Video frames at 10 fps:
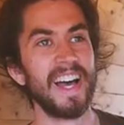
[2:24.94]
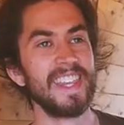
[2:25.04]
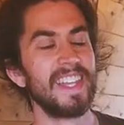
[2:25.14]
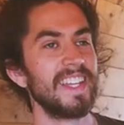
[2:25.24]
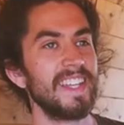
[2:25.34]

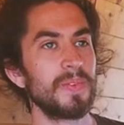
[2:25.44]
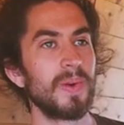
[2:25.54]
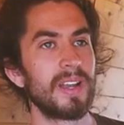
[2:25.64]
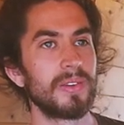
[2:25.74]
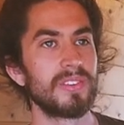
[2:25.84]
And then
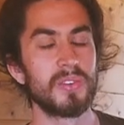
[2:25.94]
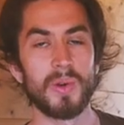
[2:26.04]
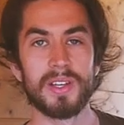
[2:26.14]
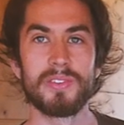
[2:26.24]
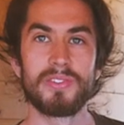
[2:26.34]
when I was
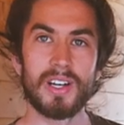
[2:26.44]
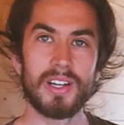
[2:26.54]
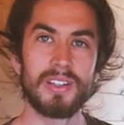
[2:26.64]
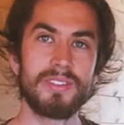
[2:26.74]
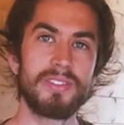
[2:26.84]

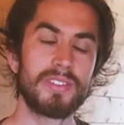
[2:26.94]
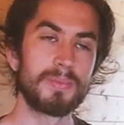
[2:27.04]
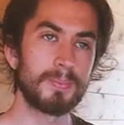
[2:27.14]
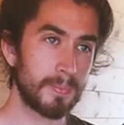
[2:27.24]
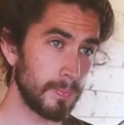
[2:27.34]
twenty-five,
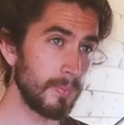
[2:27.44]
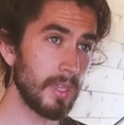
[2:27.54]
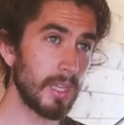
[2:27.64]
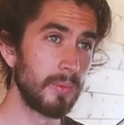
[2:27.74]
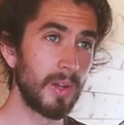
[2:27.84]

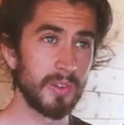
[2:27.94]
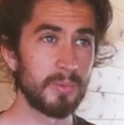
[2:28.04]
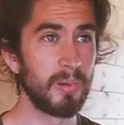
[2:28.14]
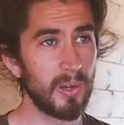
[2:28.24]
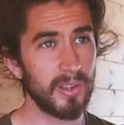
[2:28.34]
when I
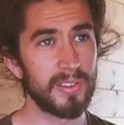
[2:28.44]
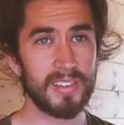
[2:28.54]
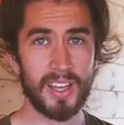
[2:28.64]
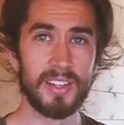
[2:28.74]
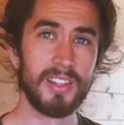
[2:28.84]
was bored,
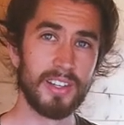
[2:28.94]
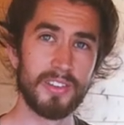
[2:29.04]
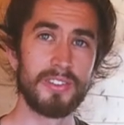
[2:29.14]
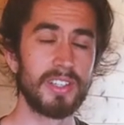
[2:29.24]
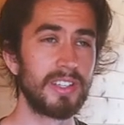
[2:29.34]
sat in the
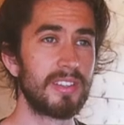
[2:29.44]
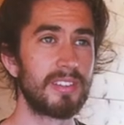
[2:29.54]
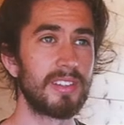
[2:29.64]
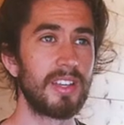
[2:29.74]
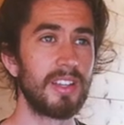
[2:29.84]

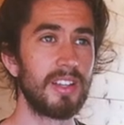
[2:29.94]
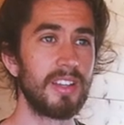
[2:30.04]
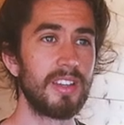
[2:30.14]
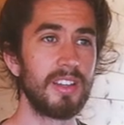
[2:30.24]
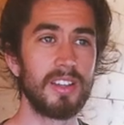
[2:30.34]
office,
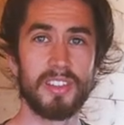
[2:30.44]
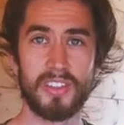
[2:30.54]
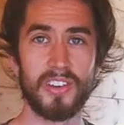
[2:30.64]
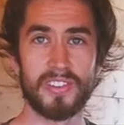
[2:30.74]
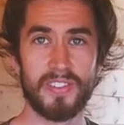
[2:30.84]
the
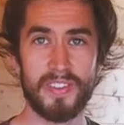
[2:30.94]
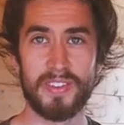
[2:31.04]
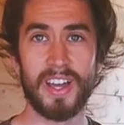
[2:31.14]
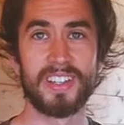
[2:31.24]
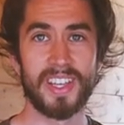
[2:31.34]
thoughts of the
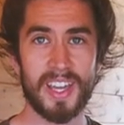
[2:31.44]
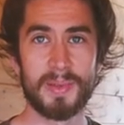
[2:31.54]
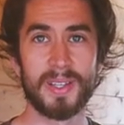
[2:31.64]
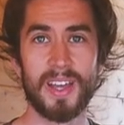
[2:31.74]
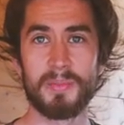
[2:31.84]
van
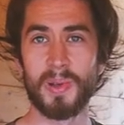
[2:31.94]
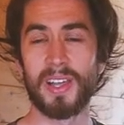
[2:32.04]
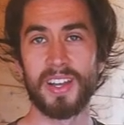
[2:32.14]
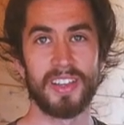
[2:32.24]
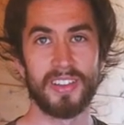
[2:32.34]
came again, but
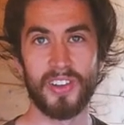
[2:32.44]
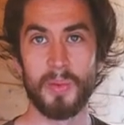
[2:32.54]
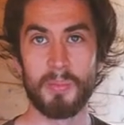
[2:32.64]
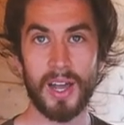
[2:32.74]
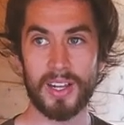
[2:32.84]
then I
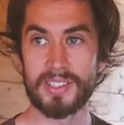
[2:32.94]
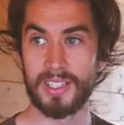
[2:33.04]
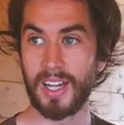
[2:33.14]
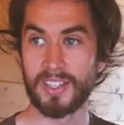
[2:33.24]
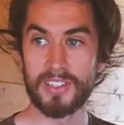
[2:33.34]
thought,
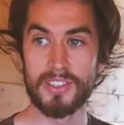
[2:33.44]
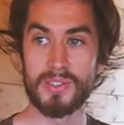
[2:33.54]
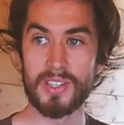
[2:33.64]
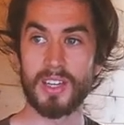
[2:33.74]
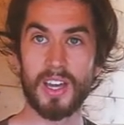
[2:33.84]
actually, I could
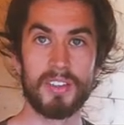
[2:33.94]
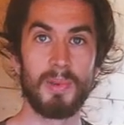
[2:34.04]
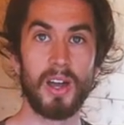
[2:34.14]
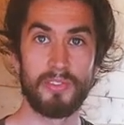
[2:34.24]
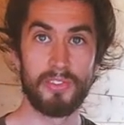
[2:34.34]
use it as
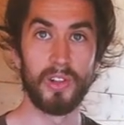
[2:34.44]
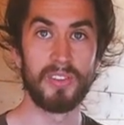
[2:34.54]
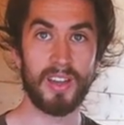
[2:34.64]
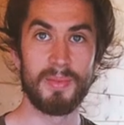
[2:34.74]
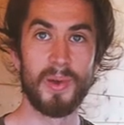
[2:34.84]
my
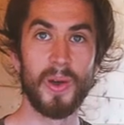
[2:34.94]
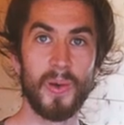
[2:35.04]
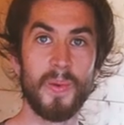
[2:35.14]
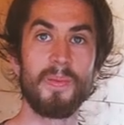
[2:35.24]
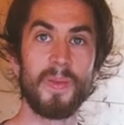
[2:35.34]
full-time
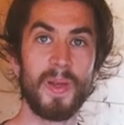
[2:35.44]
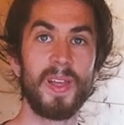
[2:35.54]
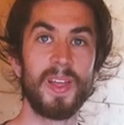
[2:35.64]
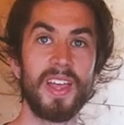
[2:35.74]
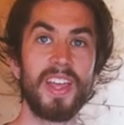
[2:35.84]
home,
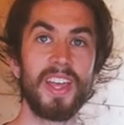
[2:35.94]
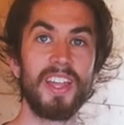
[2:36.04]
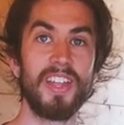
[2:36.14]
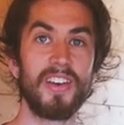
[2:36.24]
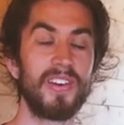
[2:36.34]

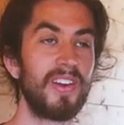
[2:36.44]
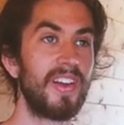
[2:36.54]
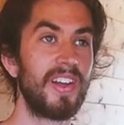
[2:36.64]
you know.